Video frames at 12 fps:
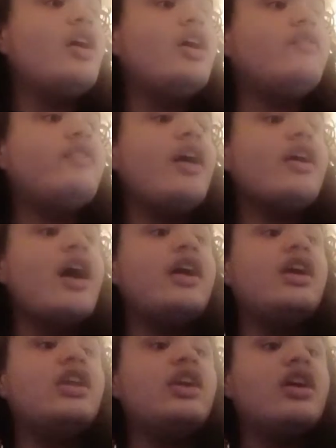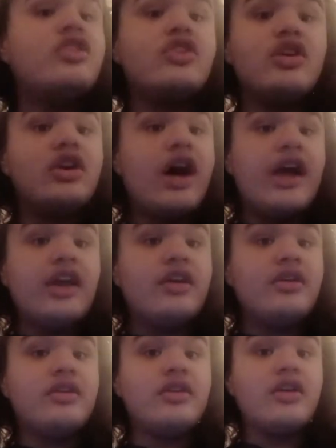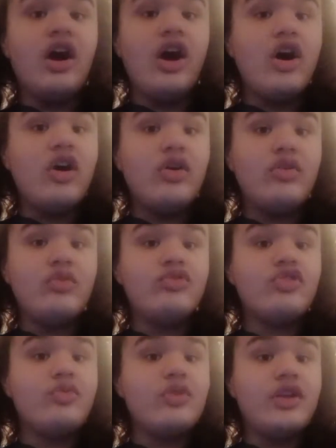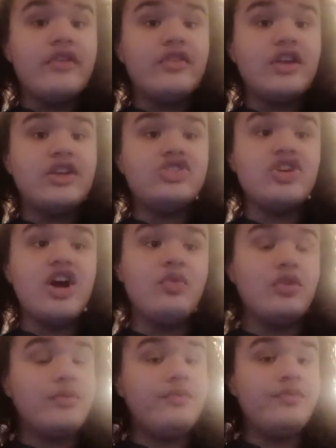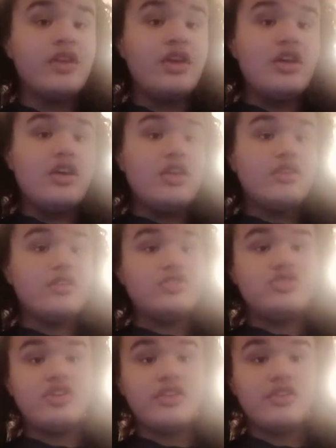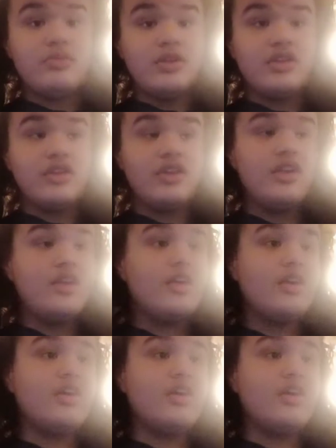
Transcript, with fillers: If y'all got any other, like, colognes or whatever that y'all would suggest me to get.